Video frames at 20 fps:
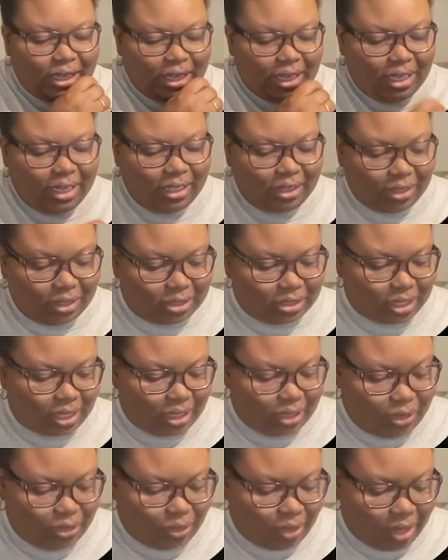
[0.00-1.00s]
it looks
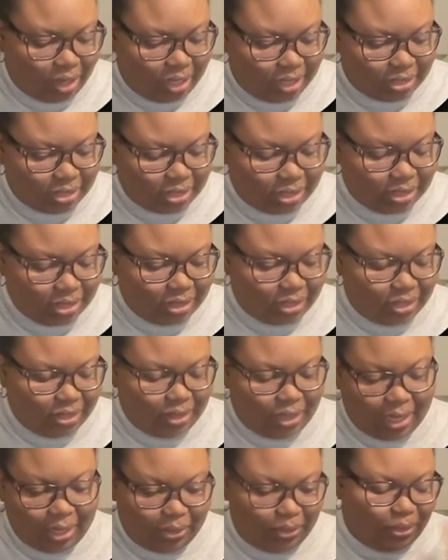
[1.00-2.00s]
like grass and
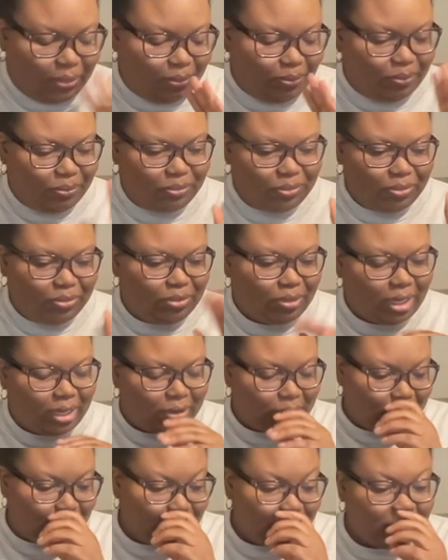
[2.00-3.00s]
I don't know. I
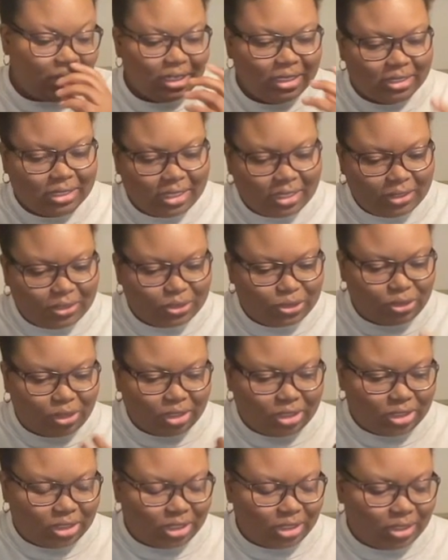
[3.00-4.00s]
don't know, but it is an
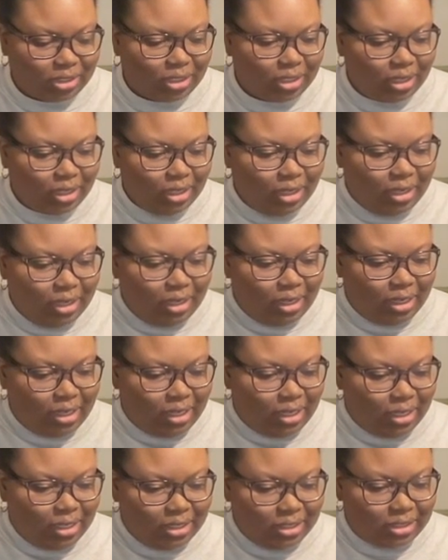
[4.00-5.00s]
illustration. It
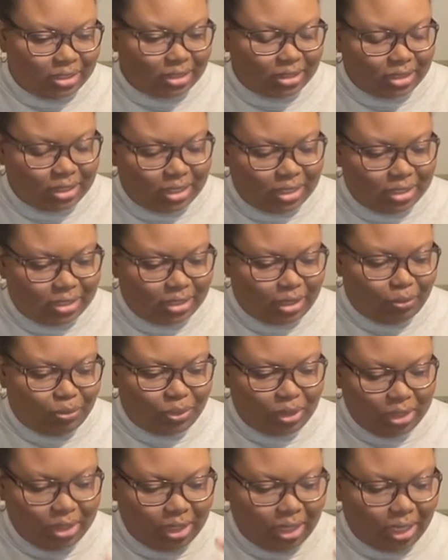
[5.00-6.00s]
is
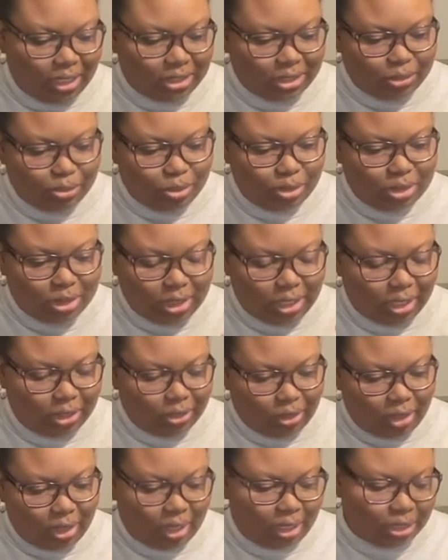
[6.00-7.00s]
something that I just put
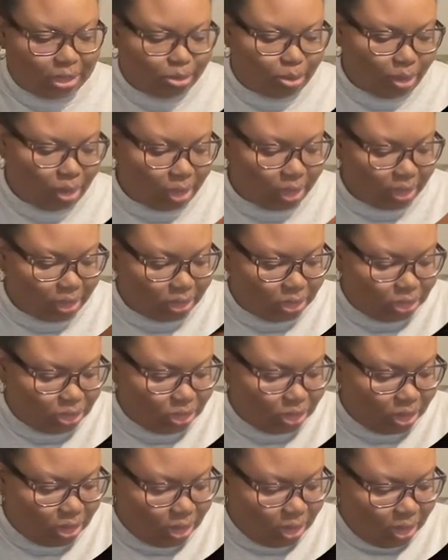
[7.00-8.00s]
together
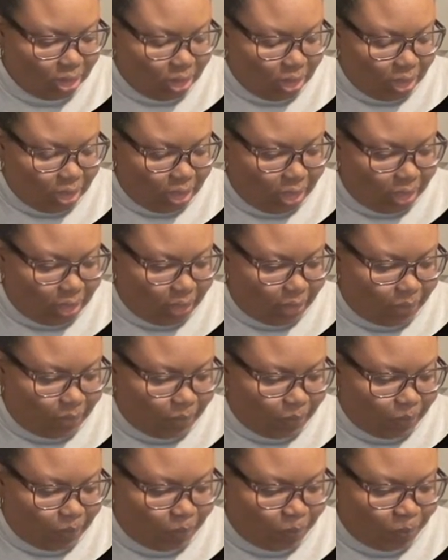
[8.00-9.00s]
hodgepodge.
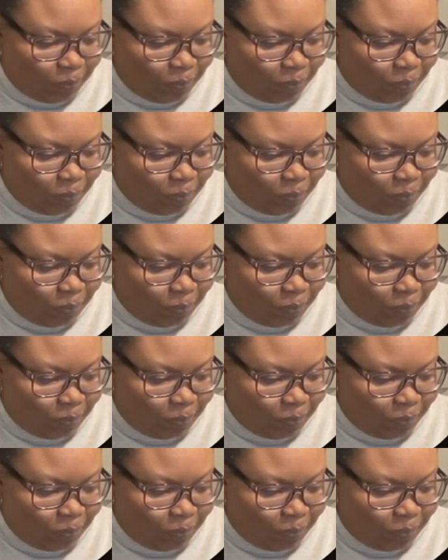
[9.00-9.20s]
Um,